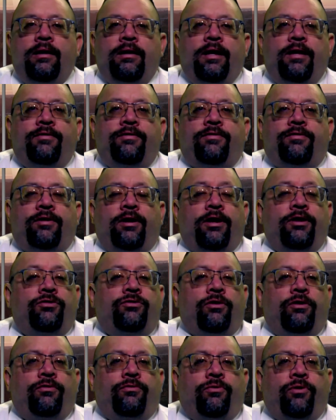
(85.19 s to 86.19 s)
necessary
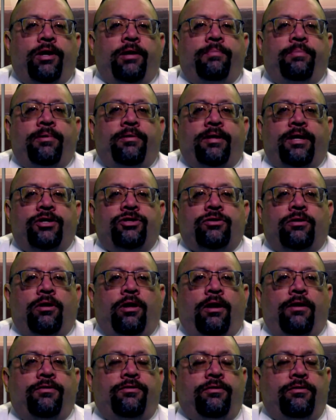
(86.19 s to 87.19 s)
to avoid potential
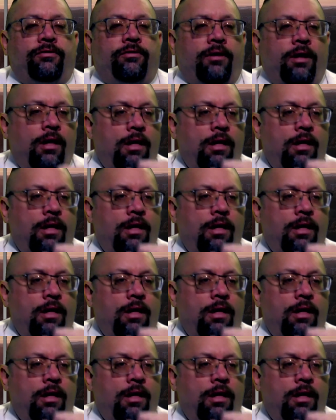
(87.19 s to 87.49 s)
lawsuits.